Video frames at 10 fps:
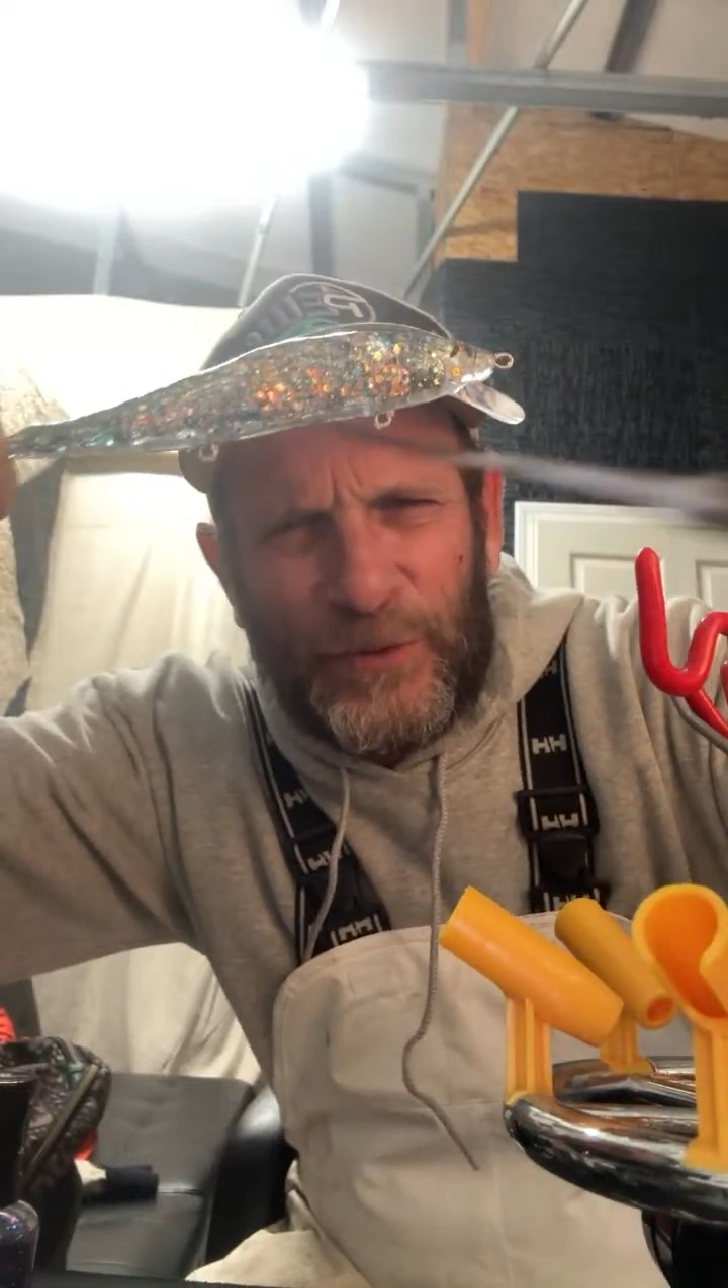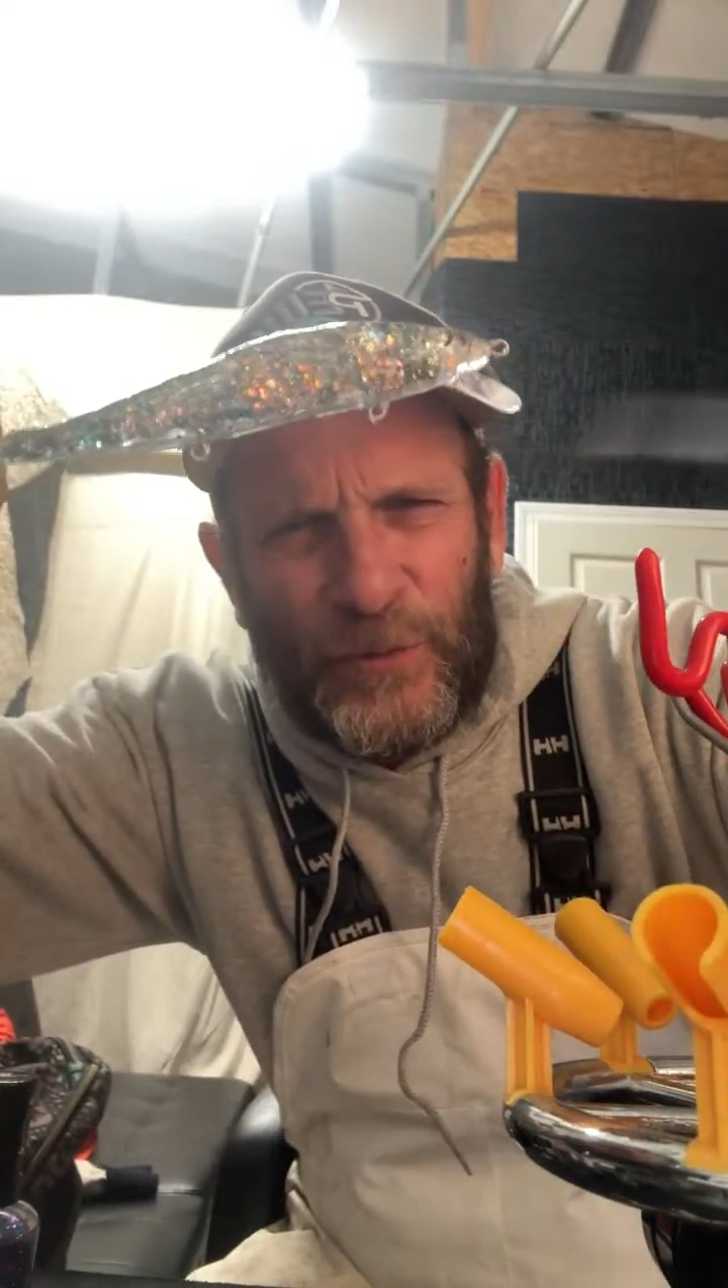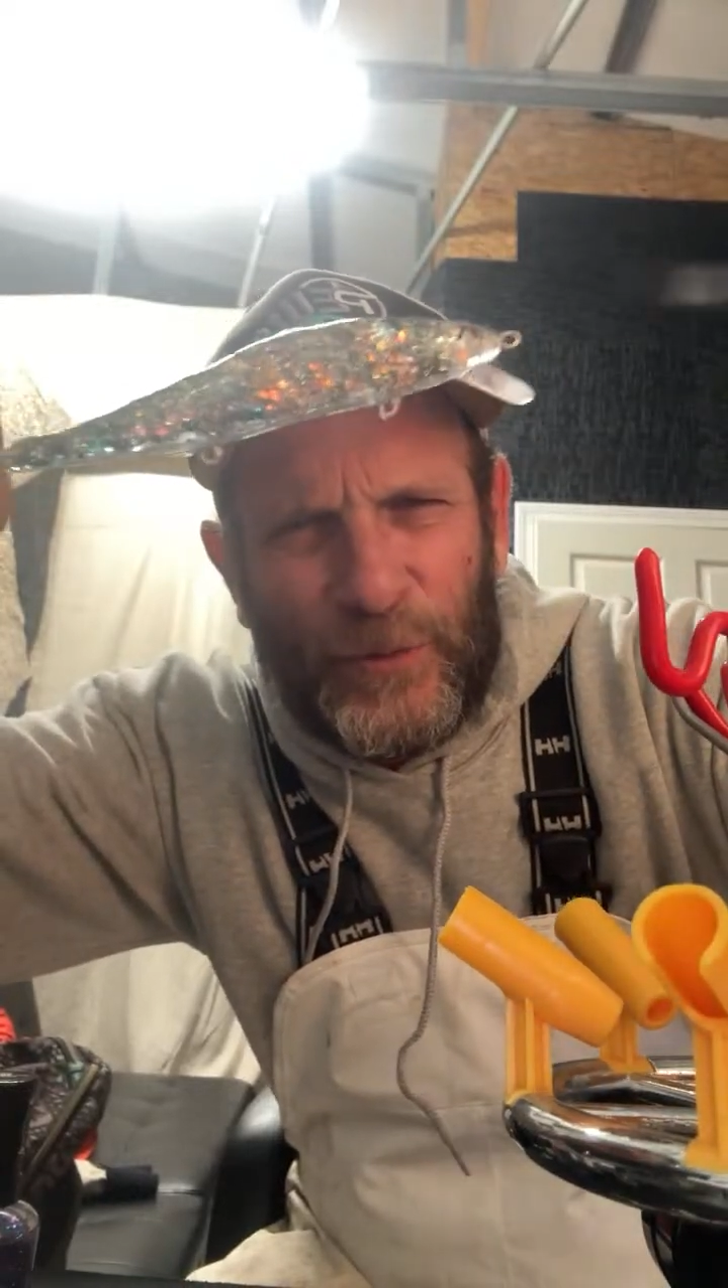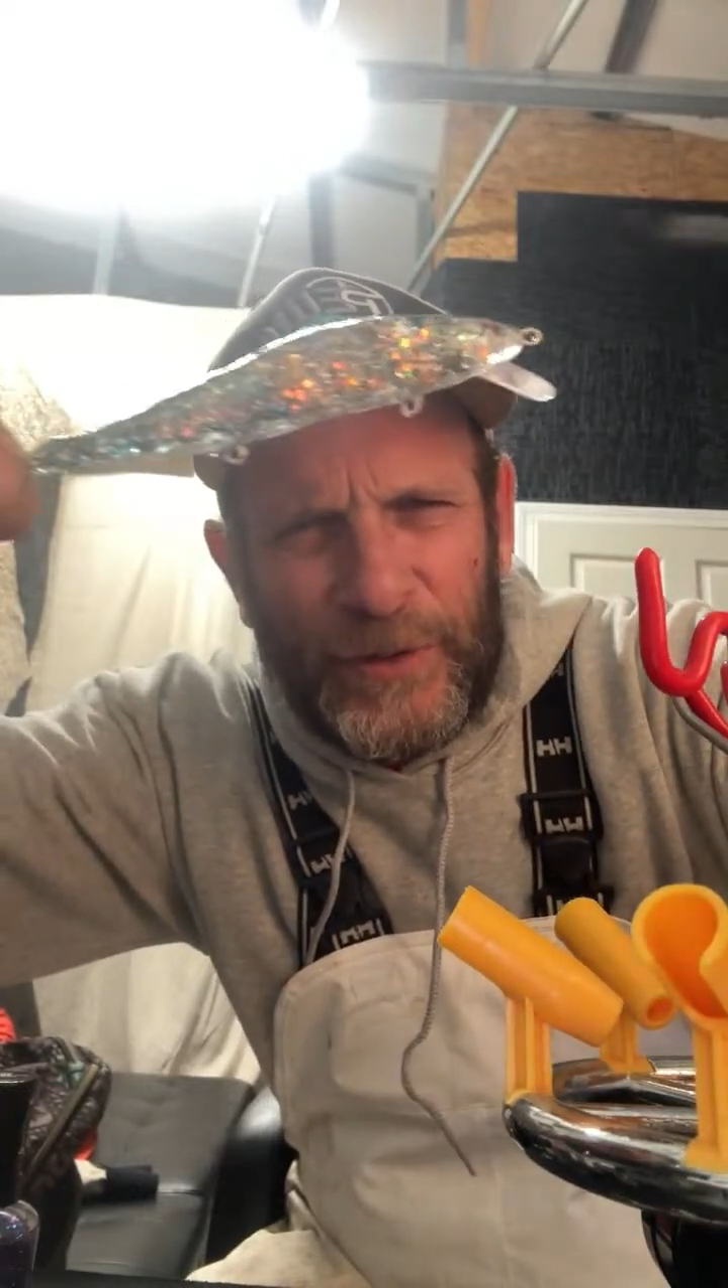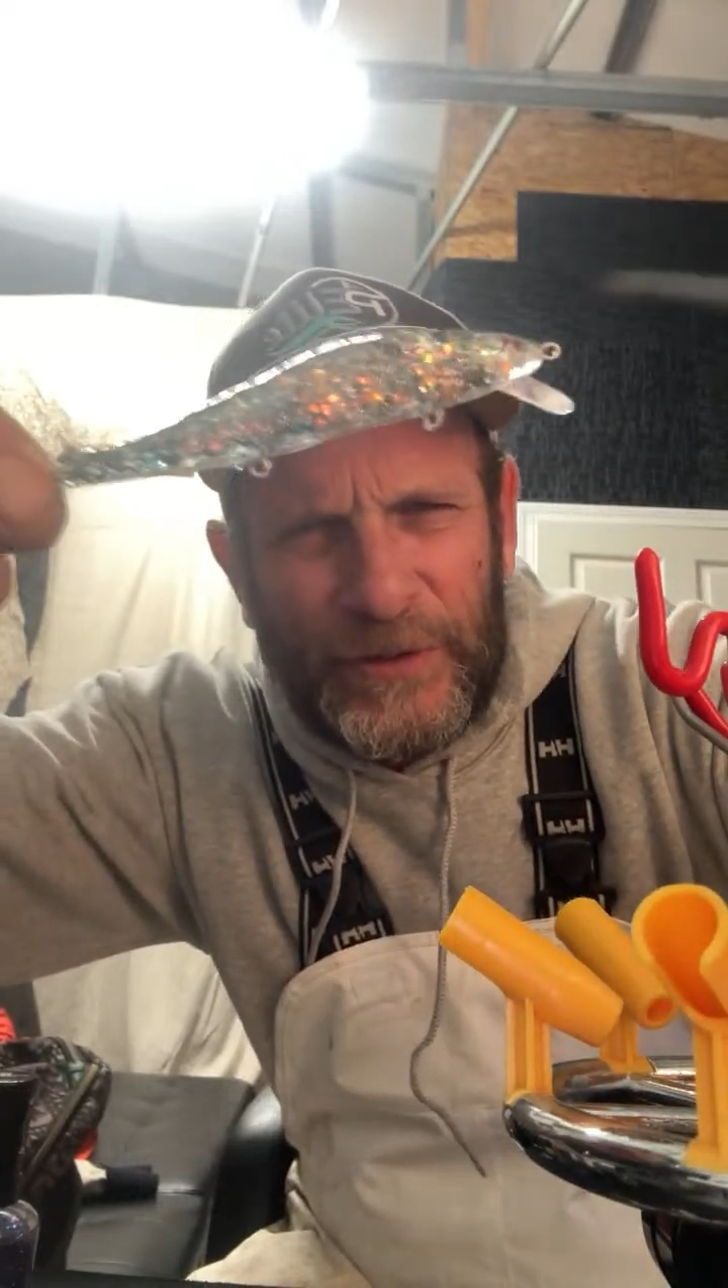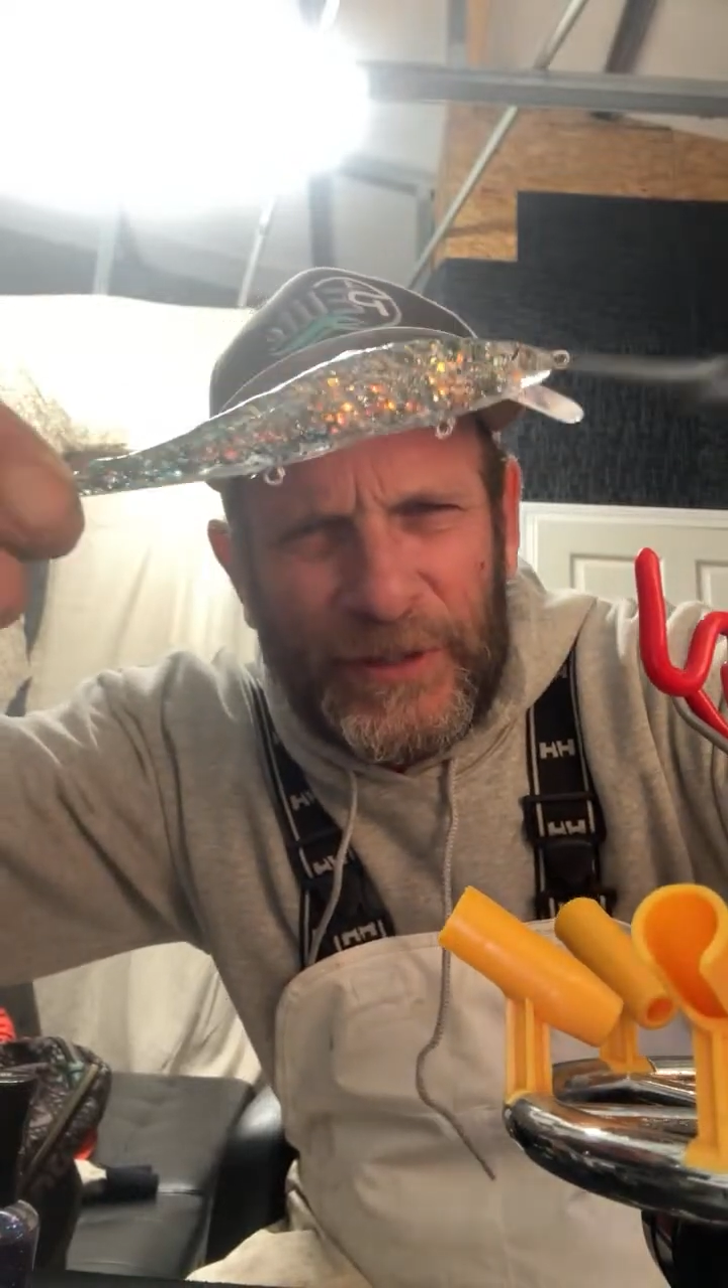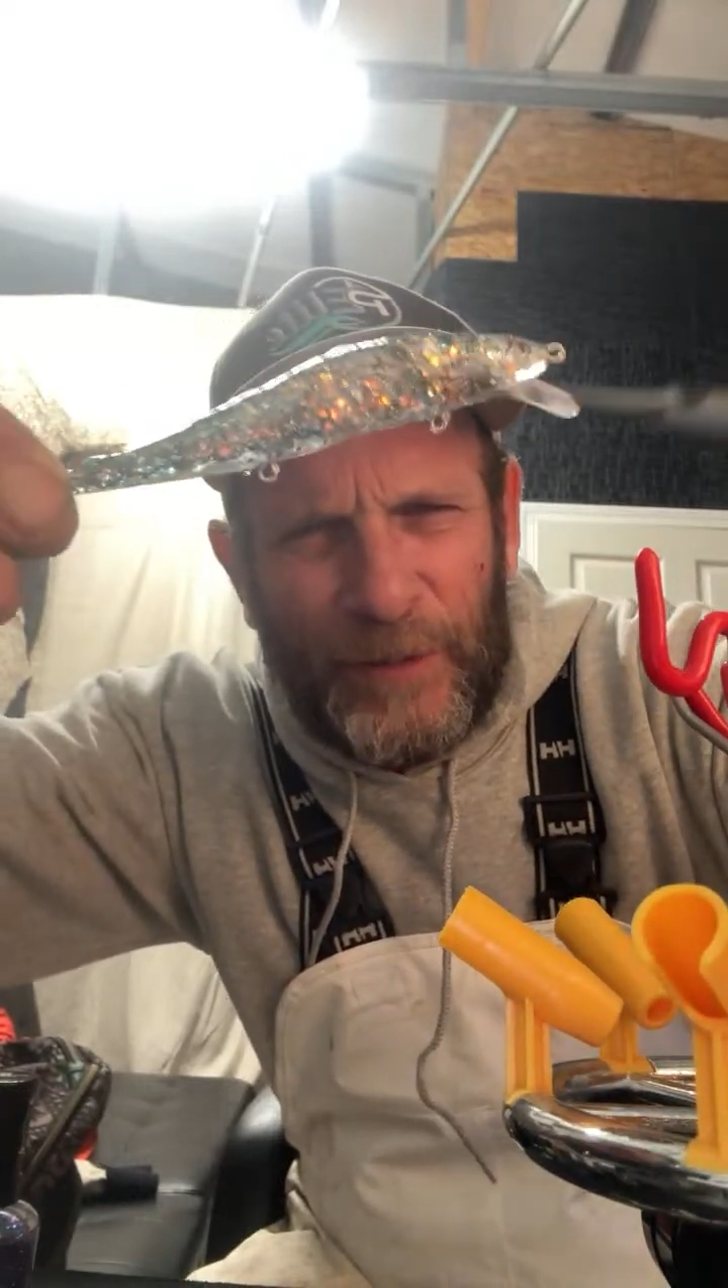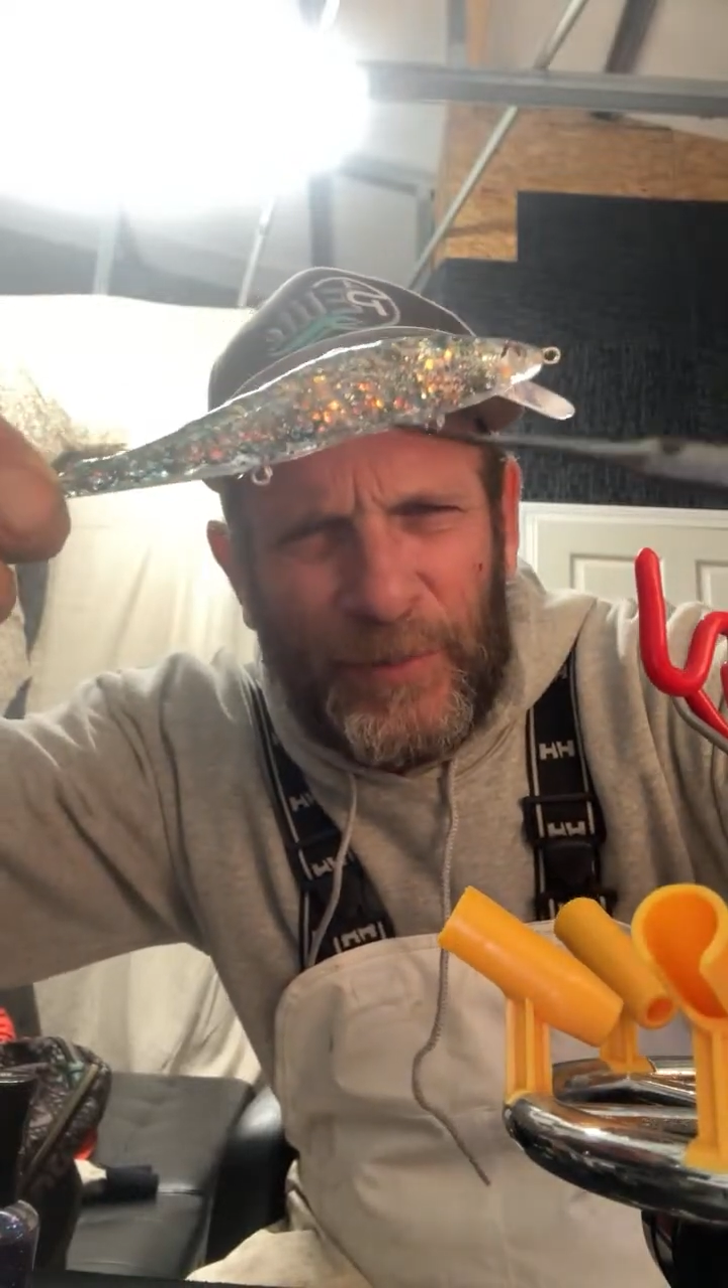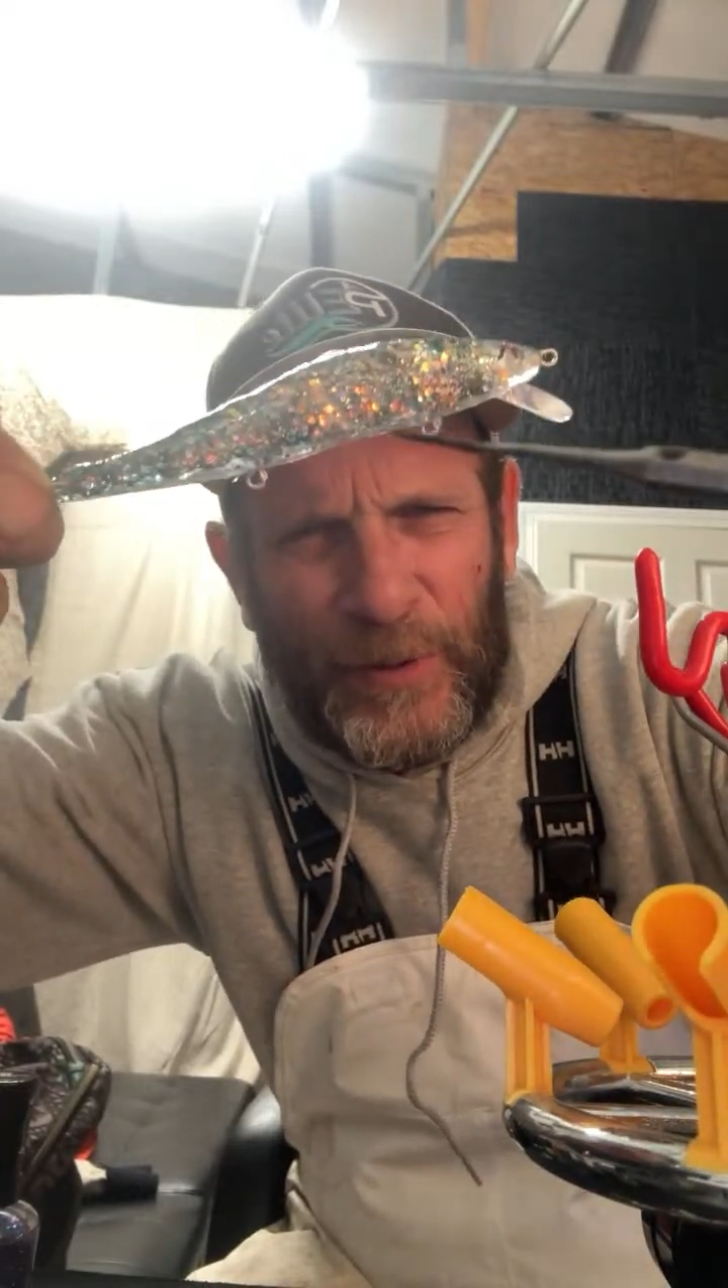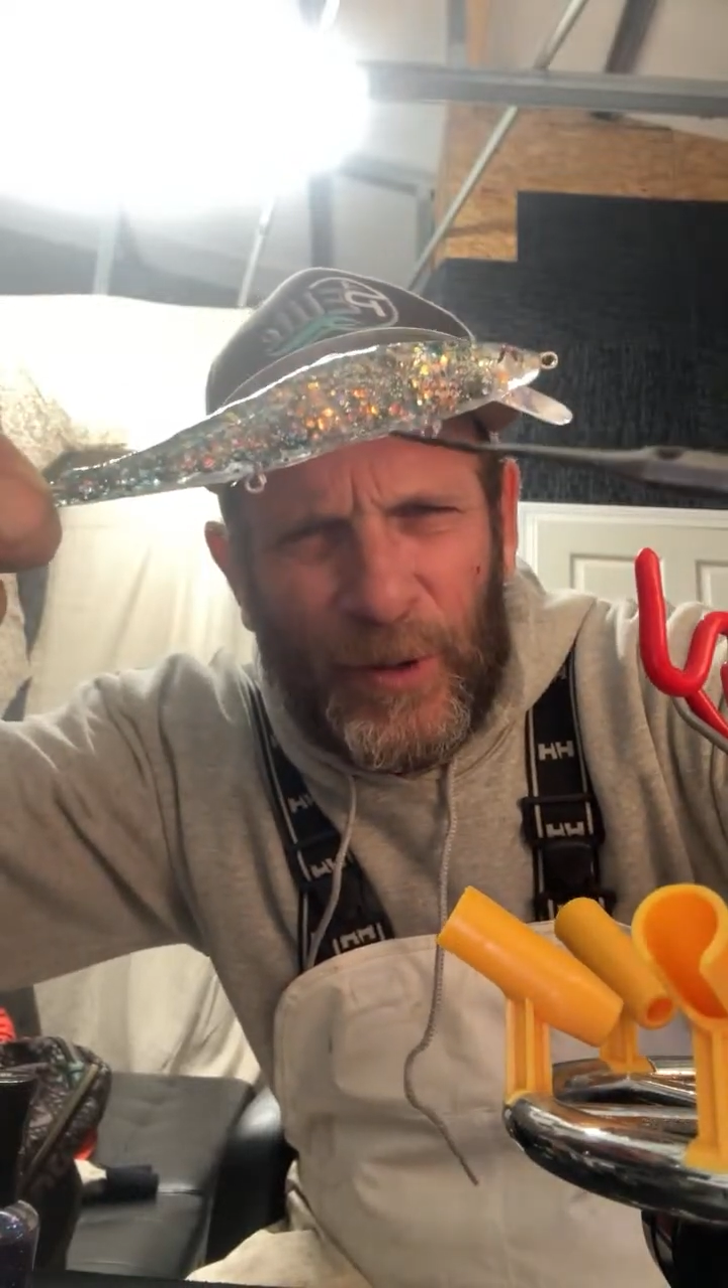torch and I'll put